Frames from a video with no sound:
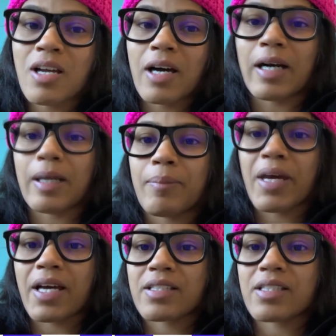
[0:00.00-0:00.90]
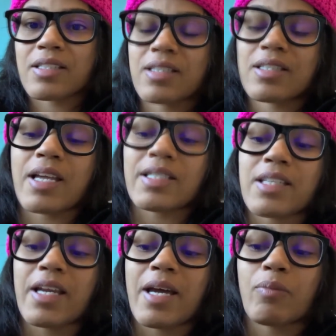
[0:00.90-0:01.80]
as consistent
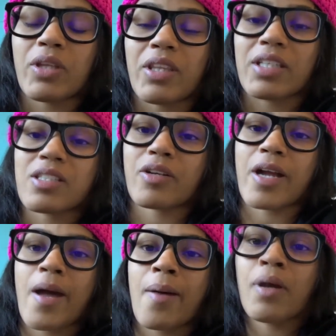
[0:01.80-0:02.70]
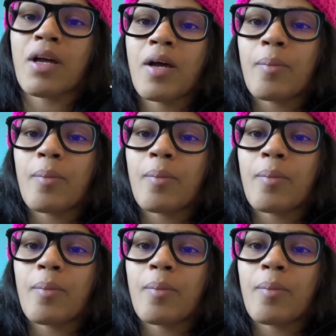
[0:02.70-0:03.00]
as I am with Instagram,